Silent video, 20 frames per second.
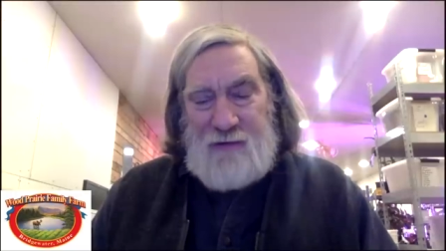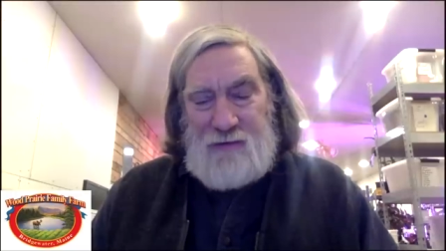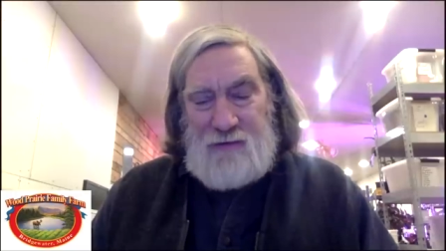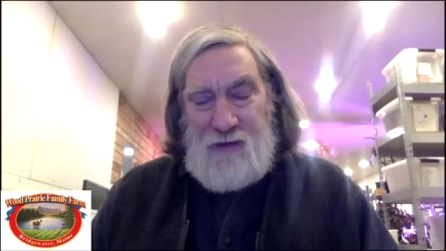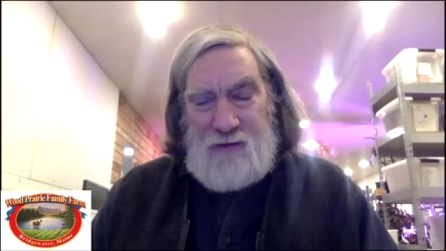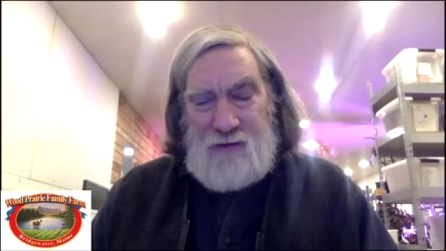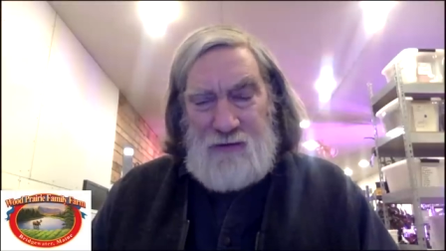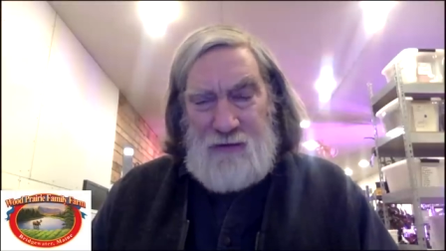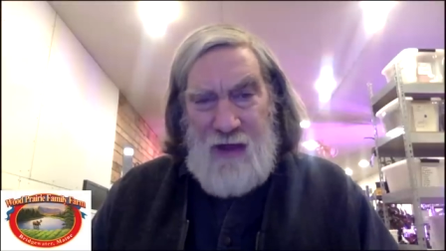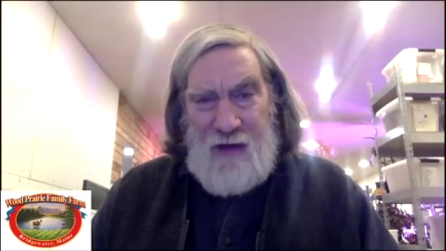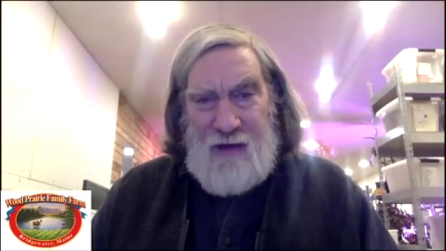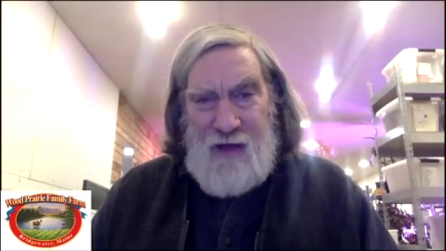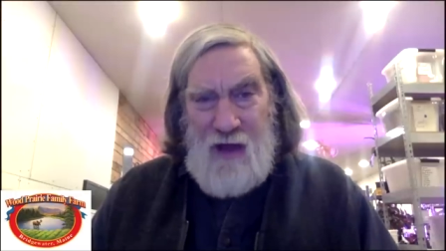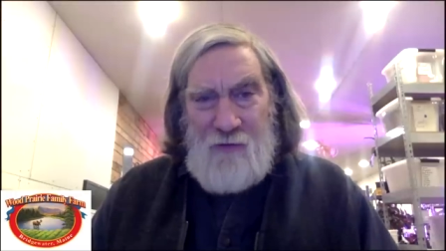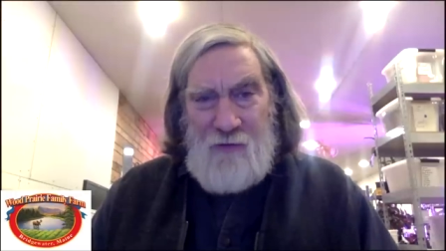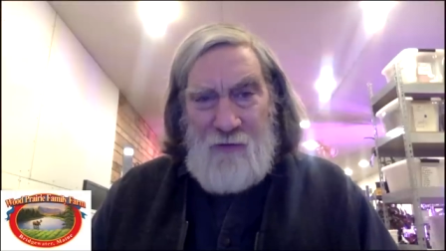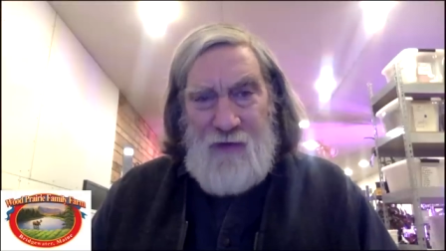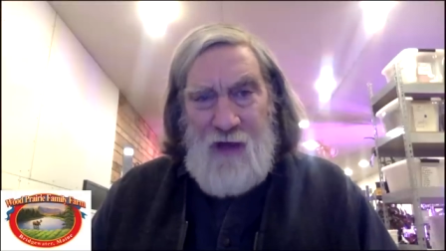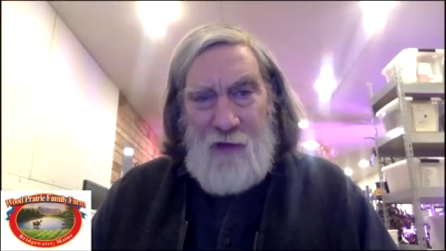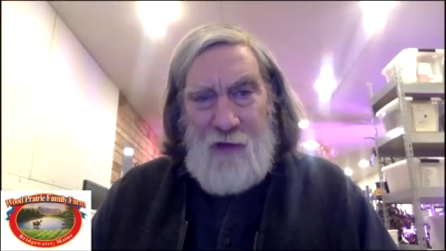that kind of
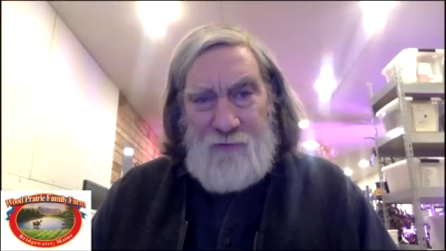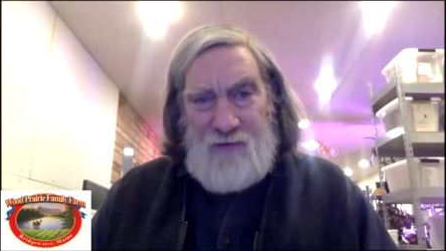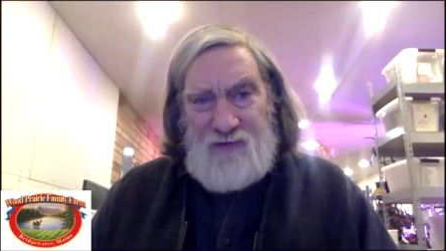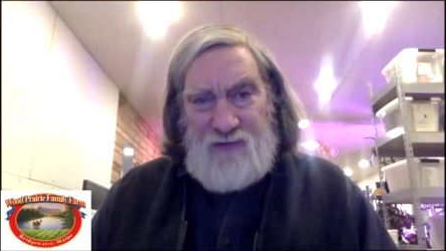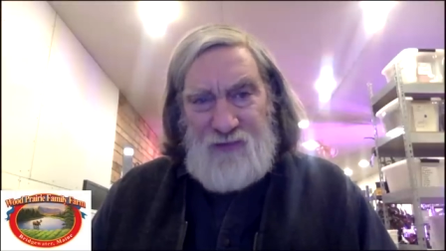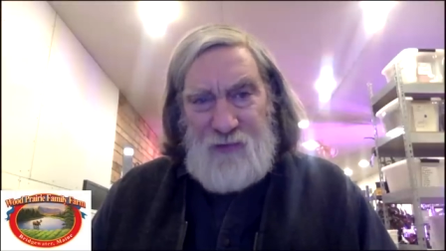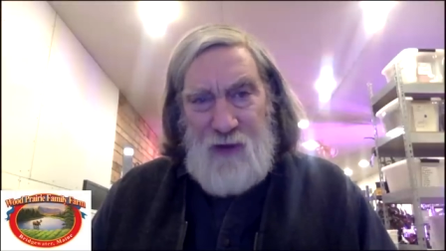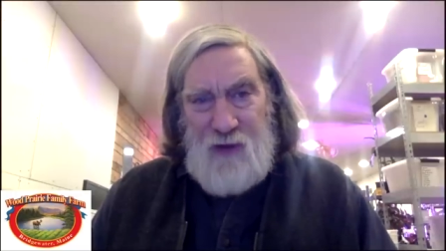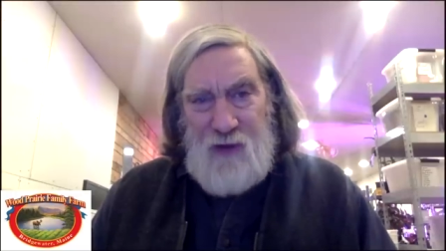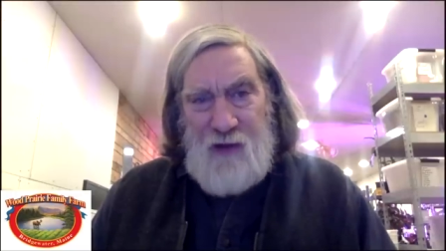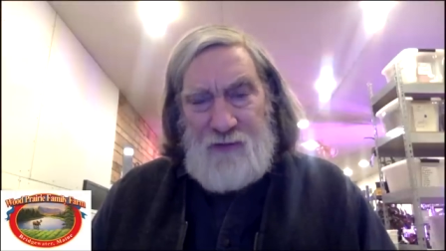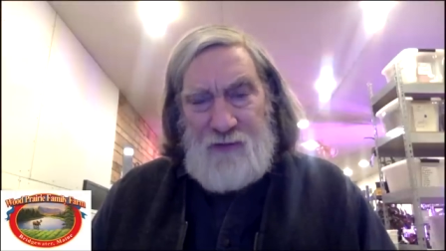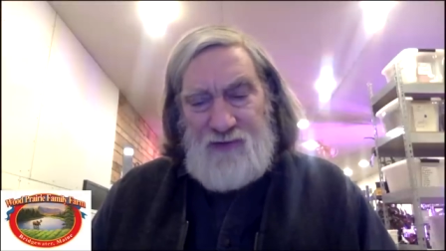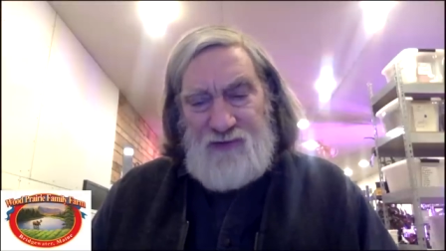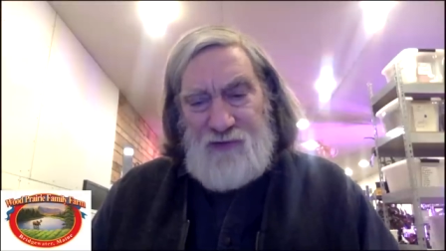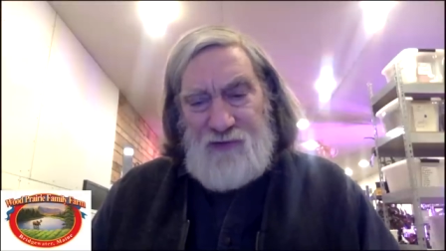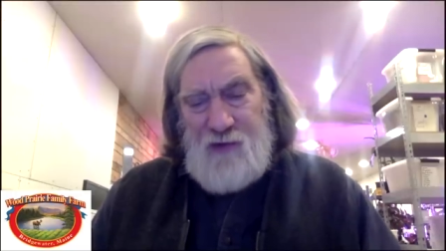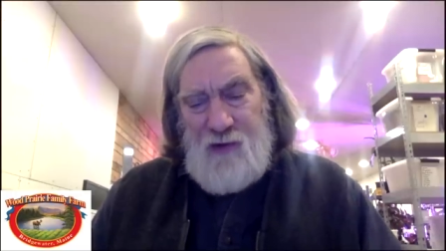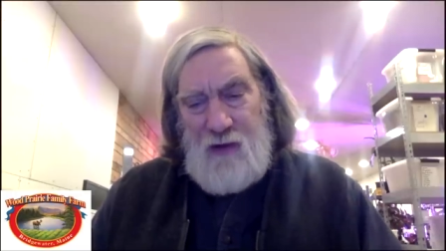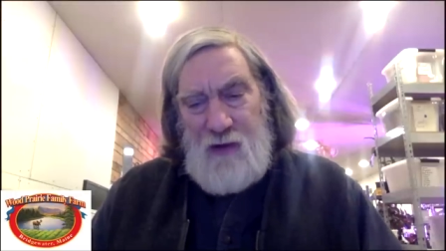look like alfalfa
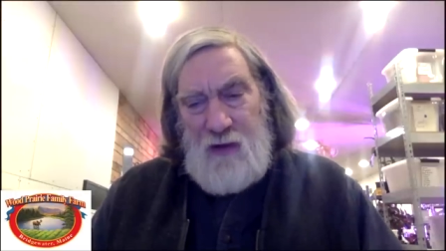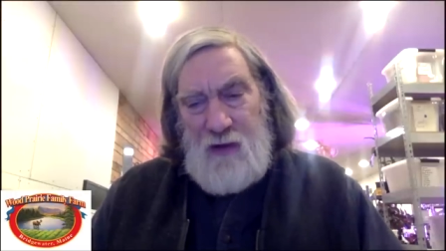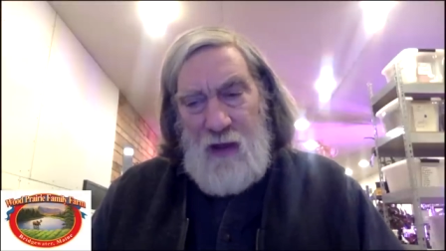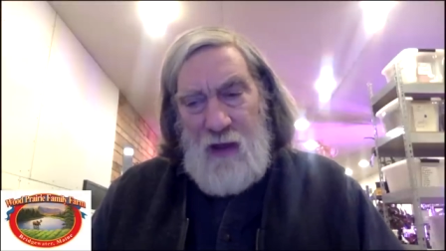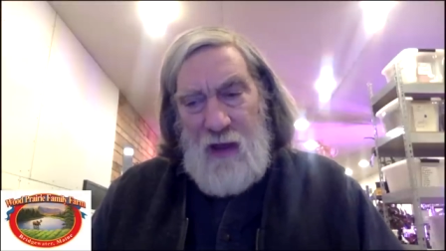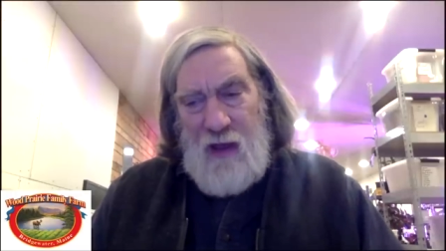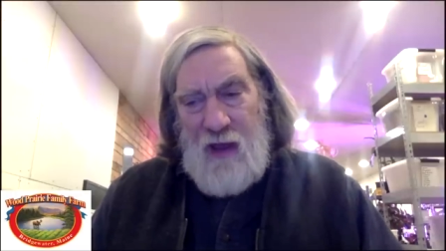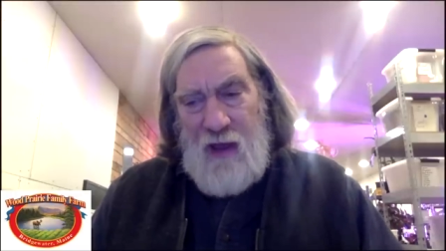sprouts,